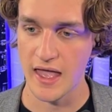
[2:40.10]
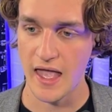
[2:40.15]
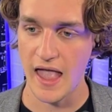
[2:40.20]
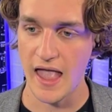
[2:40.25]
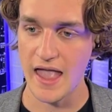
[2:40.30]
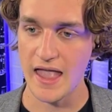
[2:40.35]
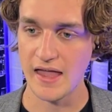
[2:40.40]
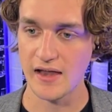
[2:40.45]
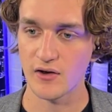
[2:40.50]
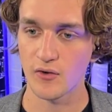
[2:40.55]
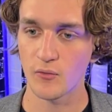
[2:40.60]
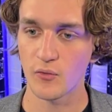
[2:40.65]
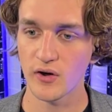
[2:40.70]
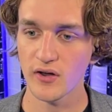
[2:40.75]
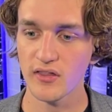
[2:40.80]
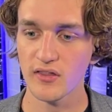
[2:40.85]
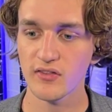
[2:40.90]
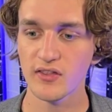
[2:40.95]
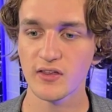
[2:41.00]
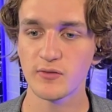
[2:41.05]
And one
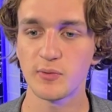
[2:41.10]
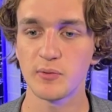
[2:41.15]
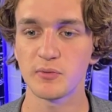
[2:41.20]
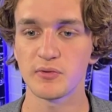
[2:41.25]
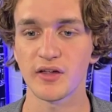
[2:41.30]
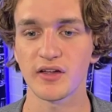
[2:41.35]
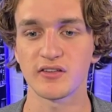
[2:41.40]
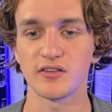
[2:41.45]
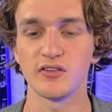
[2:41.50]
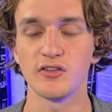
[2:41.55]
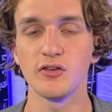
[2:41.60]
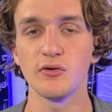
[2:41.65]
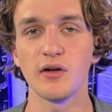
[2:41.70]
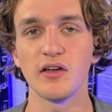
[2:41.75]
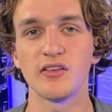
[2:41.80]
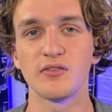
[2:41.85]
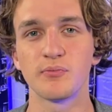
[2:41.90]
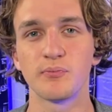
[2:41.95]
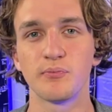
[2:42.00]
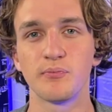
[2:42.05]
of the things people like to do
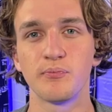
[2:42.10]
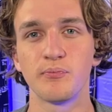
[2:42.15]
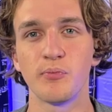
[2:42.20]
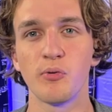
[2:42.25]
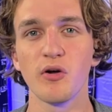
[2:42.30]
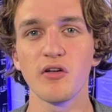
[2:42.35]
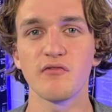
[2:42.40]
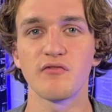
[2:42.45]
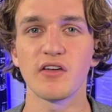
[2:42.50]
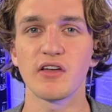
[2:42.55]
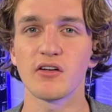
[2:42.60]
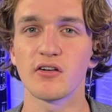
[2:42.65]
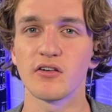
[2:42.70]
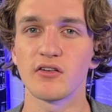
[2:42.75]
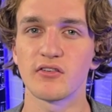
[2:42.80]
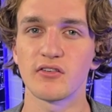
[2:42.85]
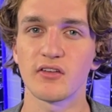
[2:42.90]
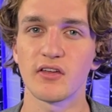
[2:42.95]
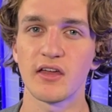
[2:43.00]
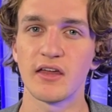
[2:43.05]
is point
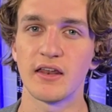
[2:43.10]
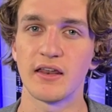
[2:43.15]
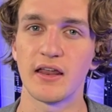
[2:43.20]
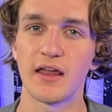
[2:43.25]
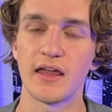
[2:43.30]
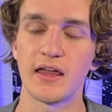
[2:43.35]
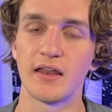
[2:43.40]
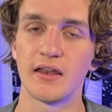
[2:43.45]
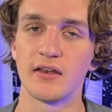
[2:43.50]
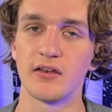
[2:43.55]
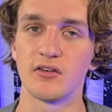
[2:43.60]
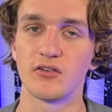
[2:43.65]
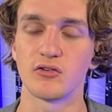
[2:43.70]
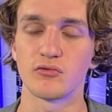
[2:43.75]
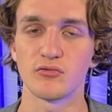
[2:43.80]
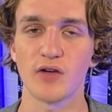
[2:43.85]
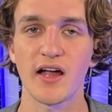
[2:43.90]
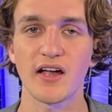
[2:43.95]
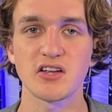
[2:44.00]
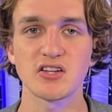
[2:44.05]
figures in
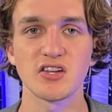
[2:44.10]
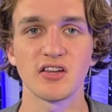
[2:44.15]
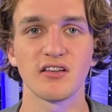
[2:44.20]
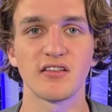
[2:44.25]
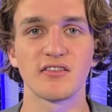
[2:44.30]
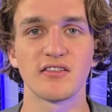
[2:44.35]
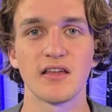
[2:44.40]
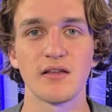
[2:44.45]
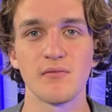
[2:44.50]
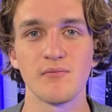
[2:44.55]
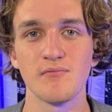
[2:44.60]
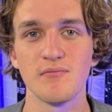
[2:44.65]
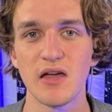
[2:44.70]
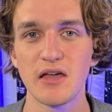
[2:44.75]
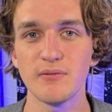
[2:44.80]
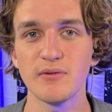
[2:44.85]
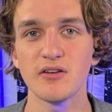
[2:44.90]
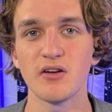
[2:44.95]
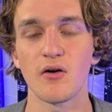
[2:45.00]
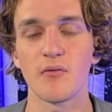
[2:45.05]
directions that
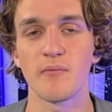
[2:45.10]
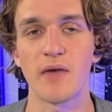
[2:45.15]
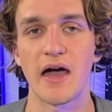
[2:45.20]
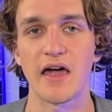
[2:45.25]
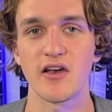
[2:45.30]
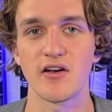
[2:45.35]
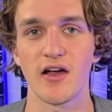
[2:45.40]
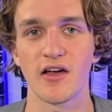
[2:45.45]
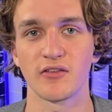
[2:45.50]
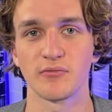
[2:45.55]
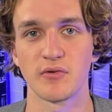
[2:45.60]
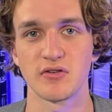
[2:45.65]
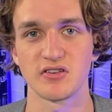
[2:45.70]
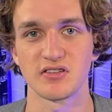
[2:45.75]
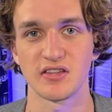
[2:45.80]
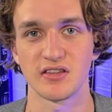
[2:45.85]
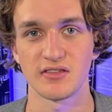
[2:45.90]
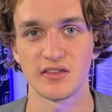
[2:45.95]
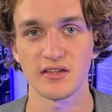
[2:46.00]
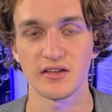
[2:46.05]
maybe don't matter as much as
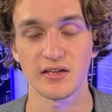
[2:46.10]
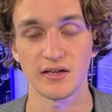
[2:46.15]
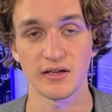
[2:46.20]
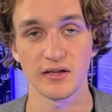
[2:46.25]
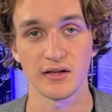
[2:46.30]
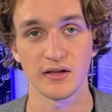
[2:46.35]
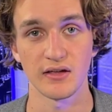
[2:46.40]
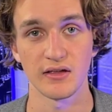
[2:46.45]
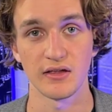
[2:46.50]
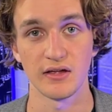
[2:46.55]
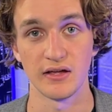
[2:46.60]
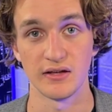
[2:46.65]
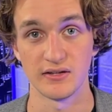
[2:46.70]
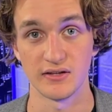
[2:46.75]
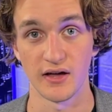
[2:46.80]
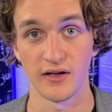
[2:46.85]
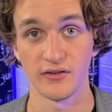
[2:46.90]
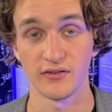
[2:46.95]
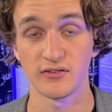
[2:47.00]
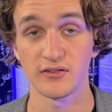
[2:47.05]
they think it
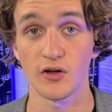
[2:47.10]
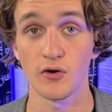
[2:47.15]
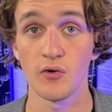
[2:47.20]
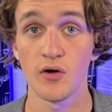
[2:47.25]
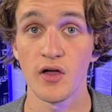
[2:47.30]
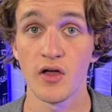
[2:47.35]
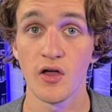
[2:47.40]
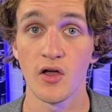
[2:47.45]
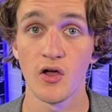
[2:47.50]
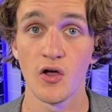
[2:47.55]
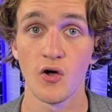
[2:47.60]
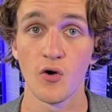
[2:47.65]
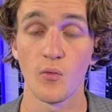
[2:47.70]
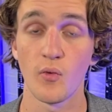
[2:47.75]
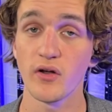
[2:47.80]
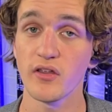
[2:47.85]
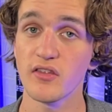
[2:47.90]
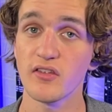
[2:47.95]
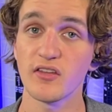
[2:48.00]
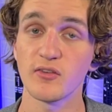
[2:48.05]
does. So
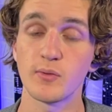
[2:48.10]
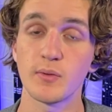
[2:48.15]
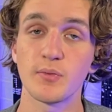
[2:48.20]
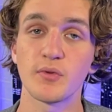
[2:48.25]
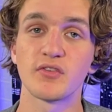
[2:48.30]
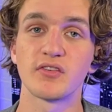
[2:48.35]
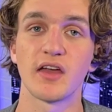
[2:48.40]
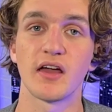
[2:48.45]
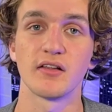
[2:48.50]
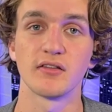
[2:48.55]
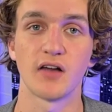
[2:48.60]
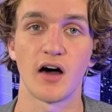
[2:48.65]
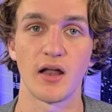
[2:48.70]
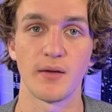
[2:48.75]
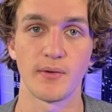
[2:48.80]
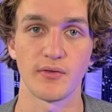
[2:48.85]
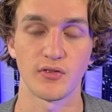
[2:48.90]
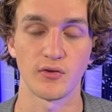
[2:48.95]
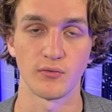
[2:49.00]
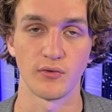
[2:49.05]
one of the things people say a lot
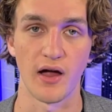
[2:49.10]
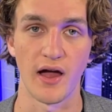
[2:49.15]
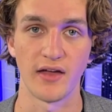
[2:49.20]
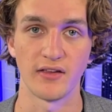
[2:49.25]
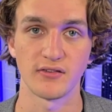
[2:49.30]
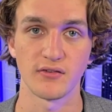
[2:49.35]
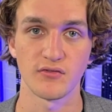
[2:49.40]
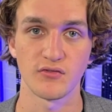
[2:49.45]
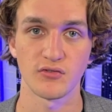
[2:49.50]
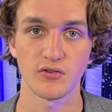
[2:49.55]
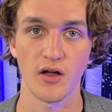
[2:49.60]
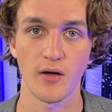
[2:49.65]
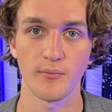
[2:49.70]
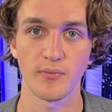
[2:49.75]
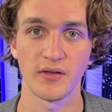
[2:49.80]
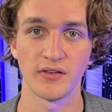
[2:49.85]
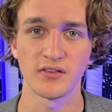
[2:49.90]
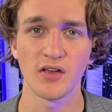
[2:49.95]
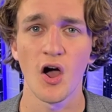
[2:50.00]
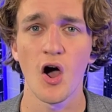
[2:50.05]
about the rise of Trump
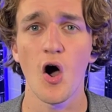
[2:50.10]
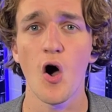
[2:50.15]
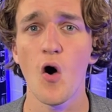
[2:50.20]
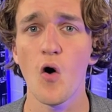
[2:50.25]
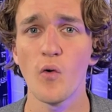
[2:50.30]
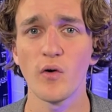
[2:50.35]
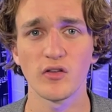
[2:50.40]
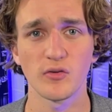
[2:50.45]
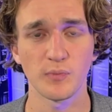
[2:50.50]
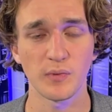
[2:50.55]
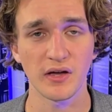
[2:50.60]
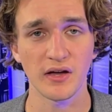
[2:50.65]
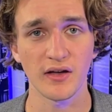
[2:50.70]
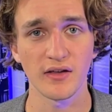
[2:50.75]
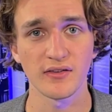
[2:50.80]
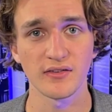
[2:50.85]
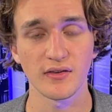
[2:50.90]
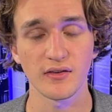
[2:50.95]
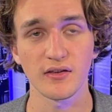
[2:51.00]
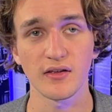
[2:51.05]
is, oh, it's
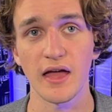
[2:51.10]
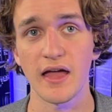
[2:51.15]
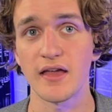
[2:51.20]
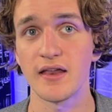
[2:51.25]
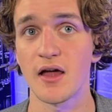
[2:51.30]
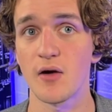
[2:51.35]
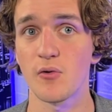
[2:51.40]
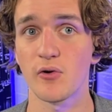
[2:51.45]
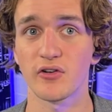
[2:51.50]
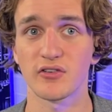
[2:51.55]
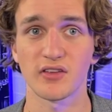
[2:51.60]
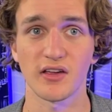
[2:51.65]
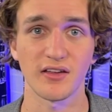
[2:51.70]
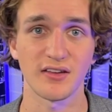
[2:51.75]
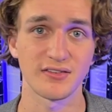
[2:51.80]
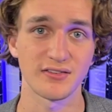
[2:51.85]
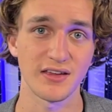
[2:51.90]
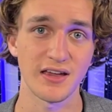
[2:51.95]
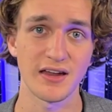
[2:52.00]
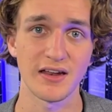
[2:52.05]
because networks like
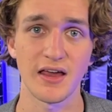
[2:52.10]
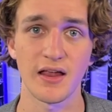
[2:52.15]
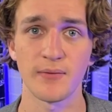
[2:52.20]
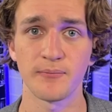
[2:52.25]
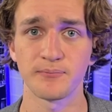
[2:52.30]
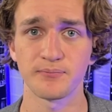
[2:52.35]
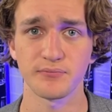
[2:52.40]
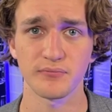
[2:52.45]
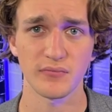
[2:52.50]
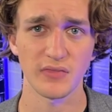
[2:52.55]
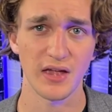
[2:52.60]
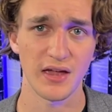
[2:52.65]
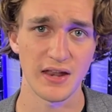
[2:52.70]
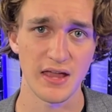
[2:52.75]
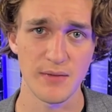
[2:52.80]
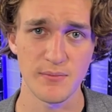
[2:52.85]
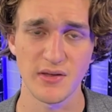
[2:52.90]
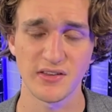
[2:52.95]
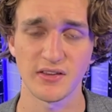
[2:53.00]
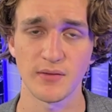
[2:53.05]
CNN and
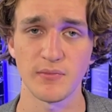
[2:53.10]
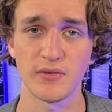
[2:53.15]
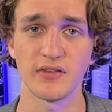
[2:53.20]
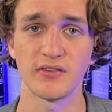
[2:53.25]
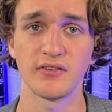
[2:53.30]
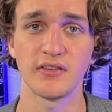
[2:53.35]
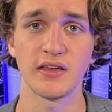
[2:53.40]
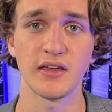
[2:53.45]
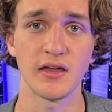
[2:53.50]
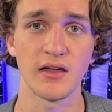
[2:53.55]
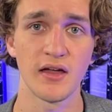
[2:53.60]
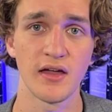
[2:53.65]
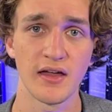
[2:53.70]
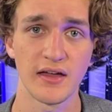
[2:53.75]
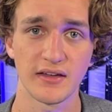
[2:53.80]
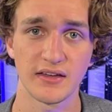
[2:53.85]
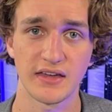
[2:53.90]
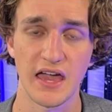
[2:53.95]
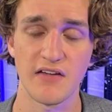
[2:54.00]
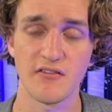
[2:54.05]
MSNBC
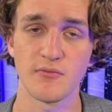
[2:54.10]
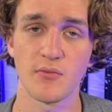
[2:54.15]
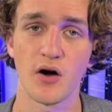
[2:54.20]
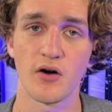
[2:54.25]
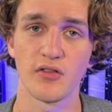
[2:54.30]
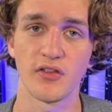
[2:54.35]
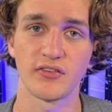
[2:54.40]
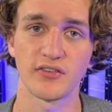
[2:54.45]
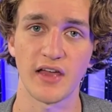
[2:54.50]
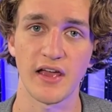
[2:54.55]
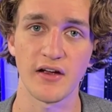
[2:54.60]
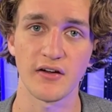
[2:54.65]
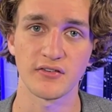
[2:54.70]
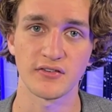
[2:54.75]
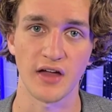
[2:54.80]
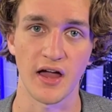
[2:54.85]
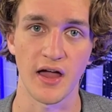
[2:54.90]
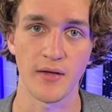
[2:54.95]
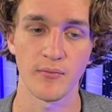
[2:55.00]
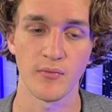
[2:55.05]
gave him all this
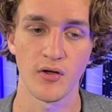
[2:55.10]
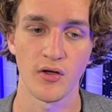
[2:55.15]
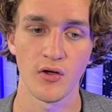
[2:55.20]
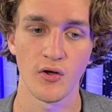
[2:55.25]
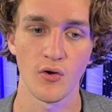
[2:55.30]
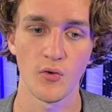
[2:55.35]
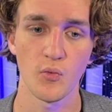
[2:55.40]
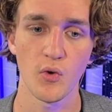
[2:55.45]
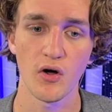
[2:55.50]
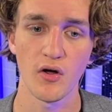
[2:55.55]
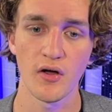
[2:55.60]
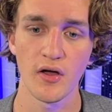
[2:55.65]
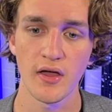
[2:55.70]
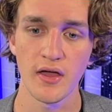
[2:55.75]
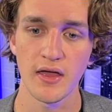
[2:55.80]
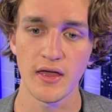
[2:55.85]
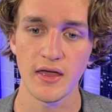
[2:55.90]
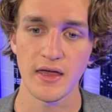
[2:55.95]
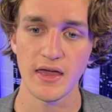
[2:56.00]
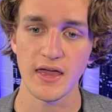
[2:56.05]
airtime. Well,
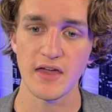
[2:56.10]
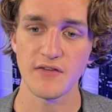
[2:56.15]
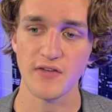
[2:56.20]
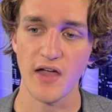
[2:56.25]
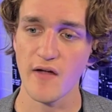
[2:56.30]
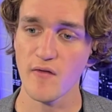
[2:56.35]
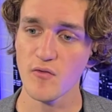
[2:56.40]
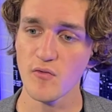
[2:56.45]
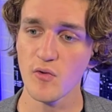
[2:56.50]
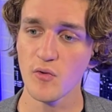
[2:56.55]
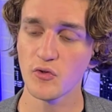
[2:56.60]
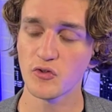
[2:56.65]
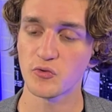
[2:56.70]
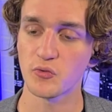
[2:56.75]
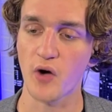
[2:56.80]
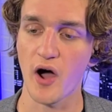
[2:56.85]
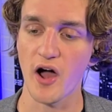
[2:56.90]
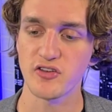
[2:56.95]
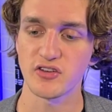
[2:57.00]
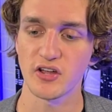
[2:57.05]
if everyone was
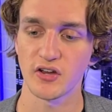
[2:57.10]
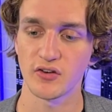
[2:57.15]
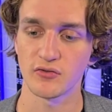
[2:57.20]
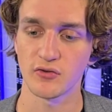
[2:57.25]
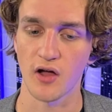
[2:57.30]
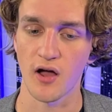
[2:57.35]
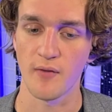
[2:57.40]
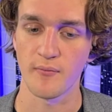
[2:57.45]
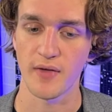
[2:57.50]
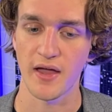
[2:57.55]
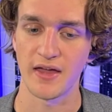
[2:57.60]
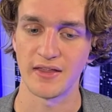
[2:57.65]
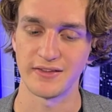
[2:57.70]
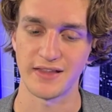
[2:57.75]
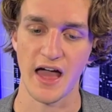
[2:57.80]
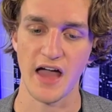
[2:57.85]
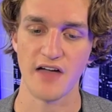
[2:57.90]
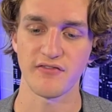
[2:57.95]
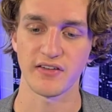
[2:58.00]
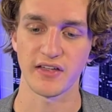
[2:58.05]
watching Trump and
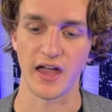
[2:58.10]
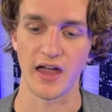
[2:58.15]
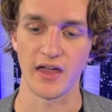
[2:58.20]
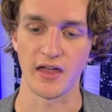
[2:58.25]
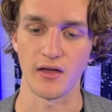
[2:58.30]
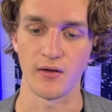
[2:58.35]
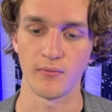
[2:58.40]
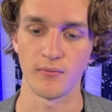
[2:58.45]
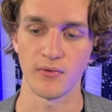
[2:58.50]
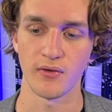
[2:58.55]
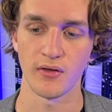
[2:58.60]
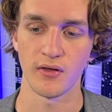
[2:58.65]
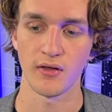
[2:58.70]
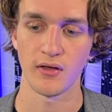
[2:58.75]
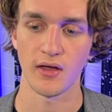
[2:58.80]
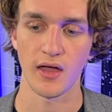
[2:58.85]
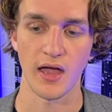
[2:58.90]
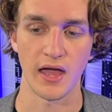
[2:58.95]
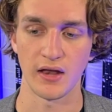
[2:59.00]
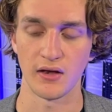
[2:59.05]
laughing at him
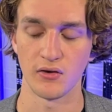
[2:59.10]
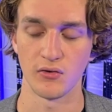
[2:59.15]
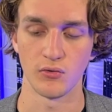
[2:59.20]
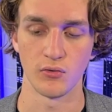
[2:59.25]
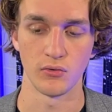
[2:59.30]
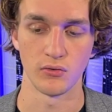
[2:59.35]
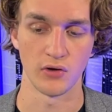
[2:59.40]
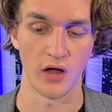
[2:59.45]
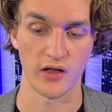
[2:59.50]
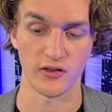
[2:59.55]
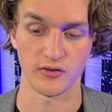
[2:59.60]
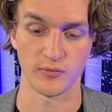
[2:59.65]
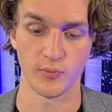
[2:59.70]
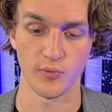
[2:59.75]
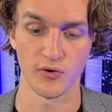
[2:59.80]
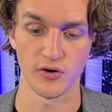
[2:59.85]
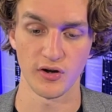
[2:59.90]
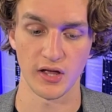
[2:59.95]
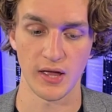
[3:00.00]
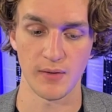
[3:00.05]
and not
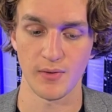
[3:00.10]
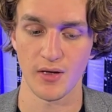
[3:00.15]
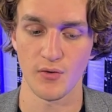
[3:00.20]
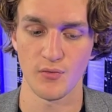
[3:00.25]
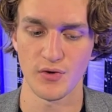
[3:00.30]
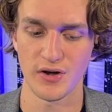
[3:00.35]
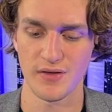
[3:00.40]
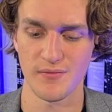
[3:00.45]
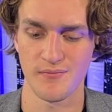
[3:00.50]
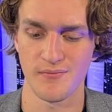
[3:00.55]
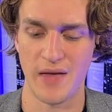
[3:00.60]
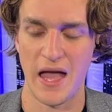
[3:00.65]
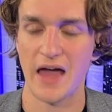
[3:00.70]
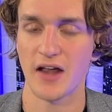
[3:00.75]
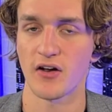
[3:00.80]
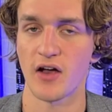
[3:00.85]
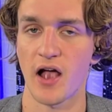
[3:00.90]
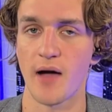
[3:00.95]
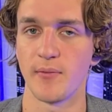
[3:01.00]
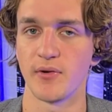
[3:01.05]
supporting him, it wouldn't
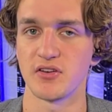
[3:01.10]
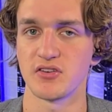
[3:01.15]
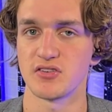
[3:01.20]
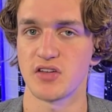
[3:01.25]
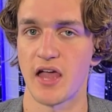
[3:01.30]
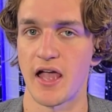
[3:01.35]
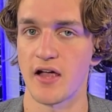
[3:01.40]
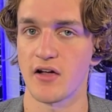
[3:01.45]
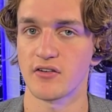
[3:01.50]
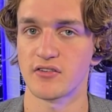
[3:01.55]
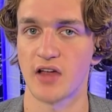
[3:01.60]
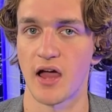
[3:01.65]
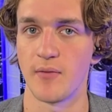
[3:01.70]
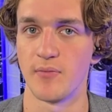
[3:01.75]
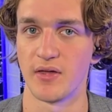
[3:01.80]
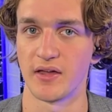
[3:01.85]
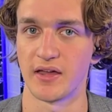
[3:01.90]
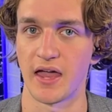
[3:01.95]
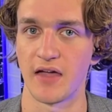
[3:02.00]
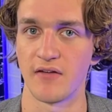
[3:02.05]
matter how much airtime
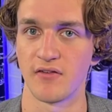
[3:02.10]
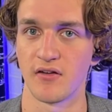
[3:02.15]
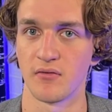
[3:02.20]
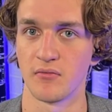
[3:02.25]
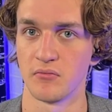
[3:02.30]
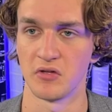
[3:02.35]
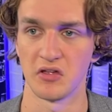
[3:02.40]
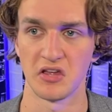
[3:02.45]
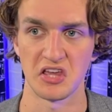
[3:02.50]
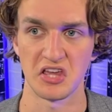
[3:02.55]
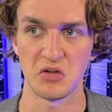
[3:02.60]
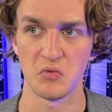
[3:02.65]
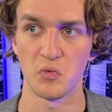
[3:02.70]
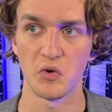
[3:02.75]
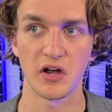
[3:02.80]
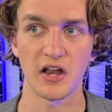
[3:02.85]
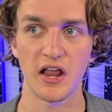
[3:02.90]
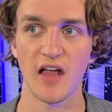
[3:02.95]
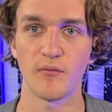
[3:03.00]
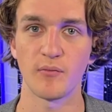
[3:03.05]
they gave him. He
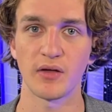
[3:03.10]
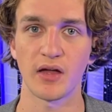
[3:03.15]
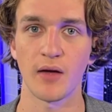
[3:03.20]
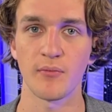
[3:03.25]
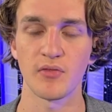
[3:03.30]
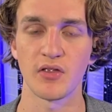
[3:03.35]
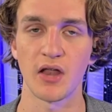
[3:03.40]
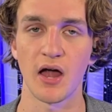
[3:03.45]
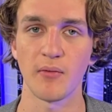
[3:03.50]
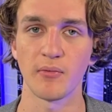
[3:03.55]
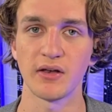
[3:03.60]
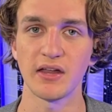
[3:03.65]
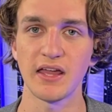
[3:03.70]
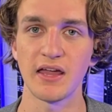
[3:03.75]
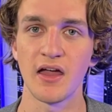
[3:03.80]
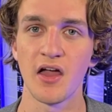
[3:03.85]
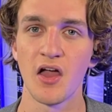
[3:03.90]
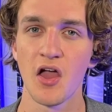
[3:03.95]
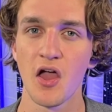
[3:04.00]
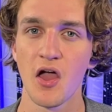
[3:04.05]
wouldn't have become the
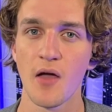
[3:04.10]
nominee.